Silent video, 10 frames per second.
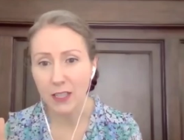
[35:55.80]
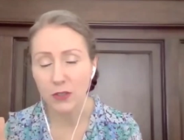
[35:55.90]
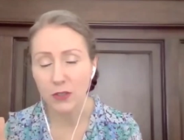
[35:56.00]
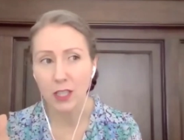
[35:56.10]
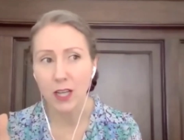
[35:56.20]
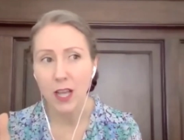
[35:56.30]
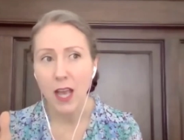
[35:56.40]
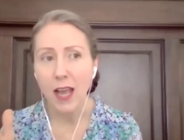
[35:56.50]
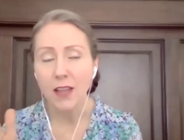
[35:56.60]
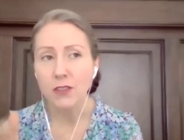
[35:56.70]
direction.
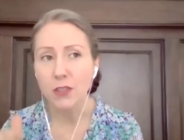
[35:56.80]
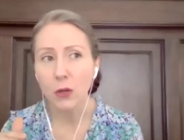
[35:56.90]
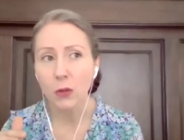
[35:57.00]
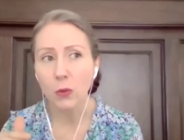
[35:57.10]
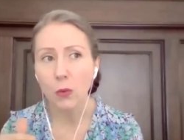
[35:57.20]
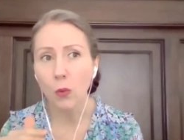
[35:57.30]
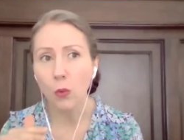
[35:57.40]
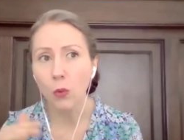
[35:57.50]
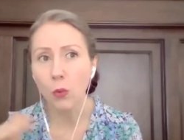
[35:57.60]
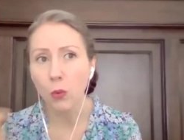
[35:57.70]
And so
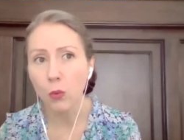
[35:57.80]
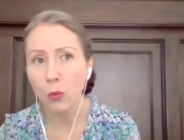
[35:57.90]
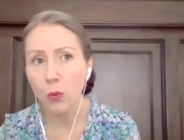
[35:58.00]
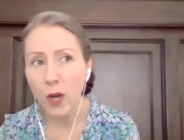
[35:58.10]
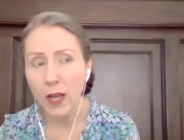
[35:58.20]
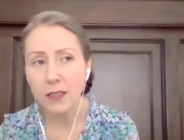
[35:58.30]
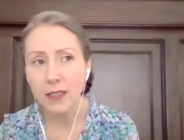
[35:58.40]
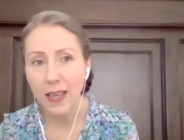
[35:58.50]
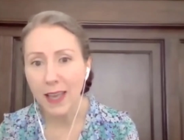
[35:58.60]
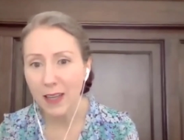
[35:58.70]
what
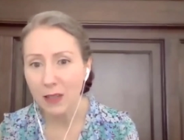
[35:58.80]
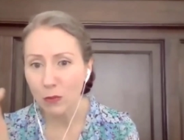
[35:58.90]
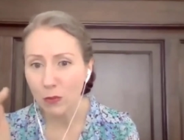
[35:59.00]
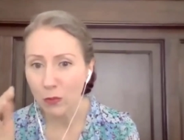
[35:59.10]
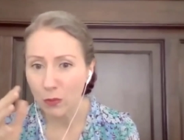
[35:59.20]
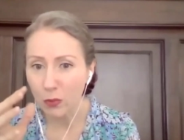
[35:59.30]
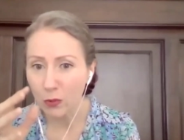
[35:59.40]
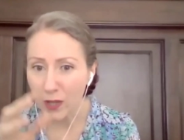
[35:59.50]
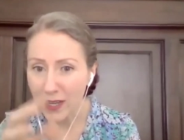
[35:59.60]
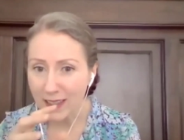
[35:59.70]
can
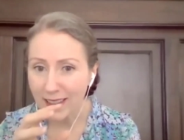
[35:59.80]
bring